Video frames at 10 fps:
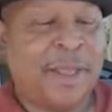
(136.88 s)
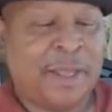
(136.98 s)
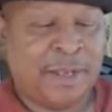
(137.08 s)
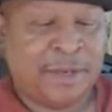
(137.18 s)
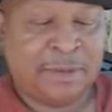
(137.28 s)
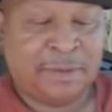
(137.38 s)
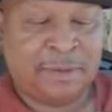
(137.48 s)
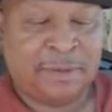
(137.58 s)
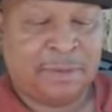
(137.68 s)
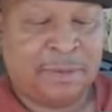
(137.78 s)
and
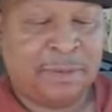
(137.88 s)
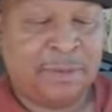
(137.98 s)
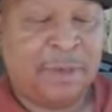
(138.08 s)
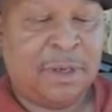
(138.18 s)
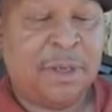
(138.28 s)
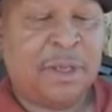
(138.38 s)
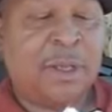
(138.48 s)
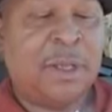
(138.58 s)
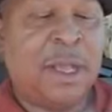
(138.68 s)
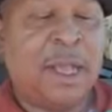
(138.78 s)

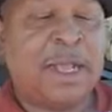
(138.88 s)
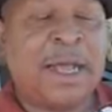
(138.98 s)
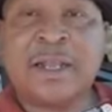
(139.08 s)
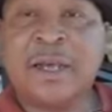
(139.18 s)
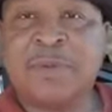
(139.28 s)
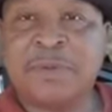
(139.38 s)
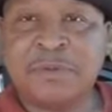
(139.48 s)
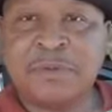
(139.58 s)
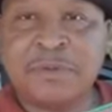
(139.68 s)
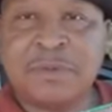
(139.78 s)
I got a
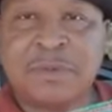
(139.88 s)
couple,